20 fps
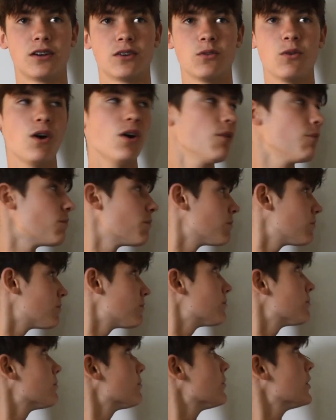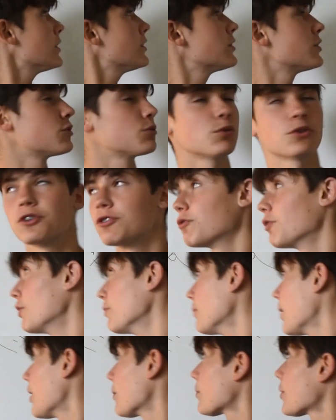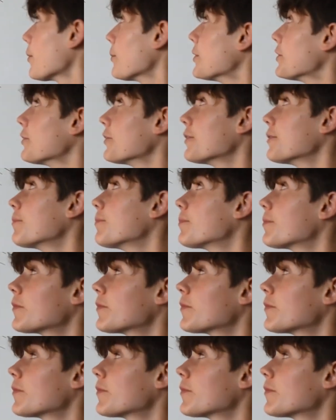Well, this is where your roadmap comes in.